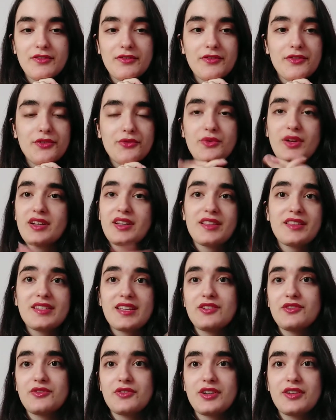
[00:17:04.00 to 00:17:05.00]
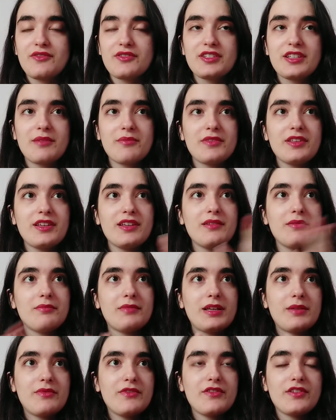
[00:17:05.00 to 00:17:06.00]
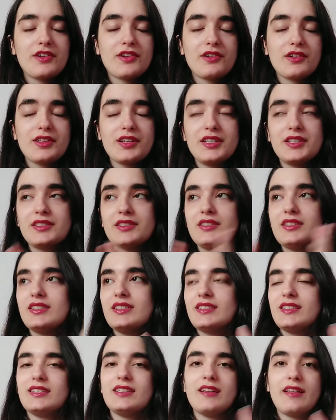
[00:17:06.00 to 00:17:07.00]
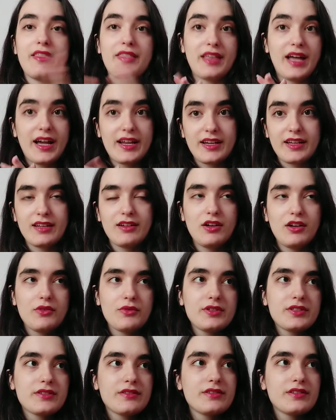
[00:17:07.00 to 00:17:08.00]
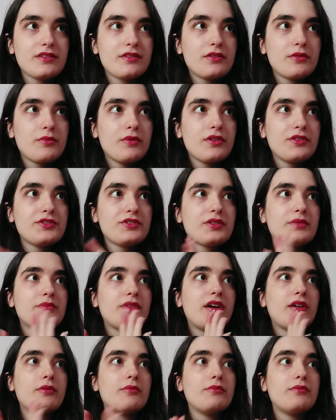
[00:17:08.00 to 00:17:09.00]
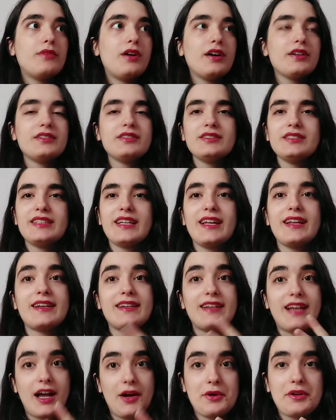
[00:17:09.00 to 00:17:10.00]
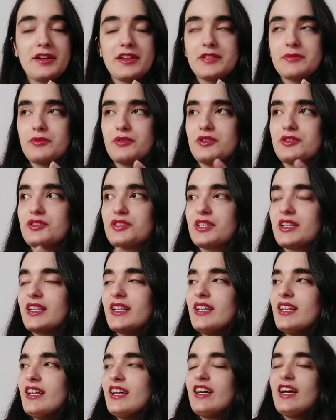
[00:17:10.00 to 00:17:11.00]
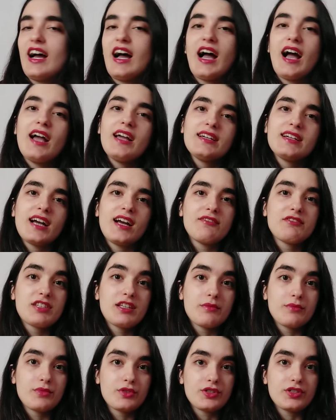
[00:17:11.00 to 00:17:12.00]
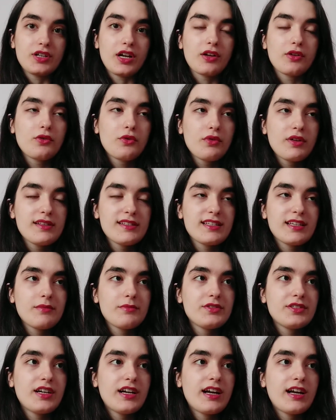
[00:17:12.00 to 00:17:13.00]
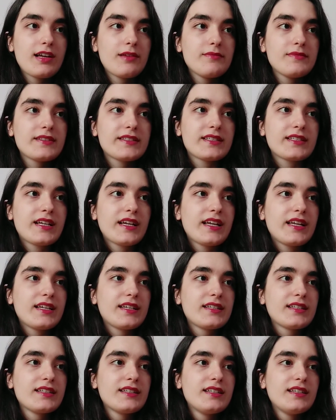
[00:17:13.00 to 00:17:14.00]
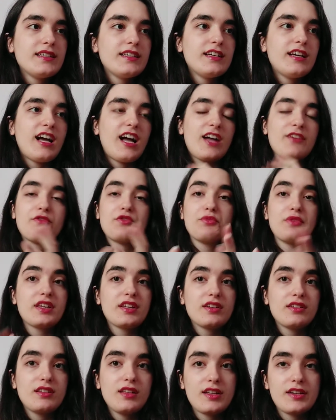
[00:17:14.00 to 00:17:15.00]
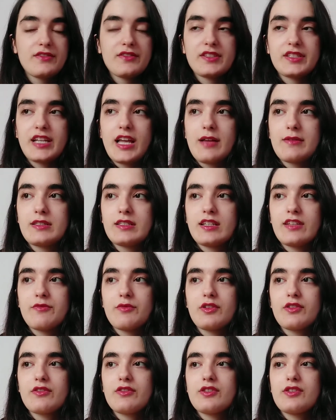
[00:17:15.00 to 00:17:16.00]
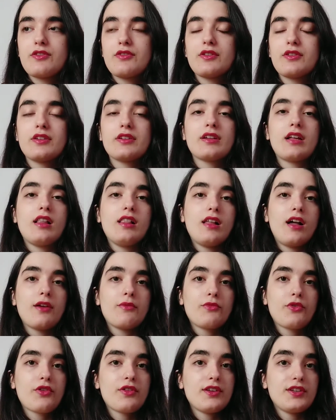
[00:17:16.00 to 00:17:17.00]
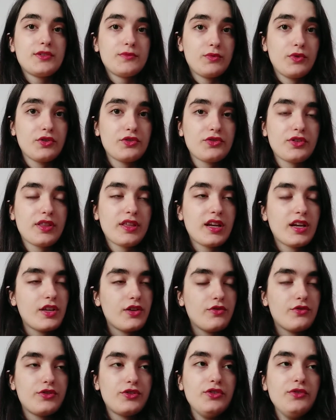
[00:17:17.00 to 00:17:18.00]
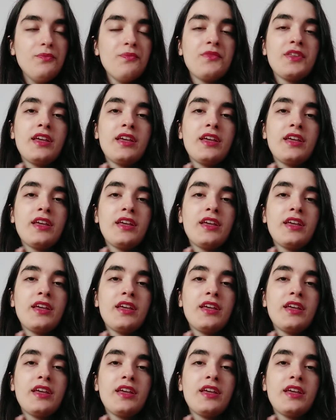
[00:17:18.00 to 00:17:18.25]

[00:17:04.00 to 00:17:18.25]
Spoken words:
of the 20th century or something, maybe even earlier. That I always consider poetry, but modern day nowadays poetry I have some struggle with sometimes. Like, I've been making a lot of stats and I've been considering a lot more things poetry than I used to.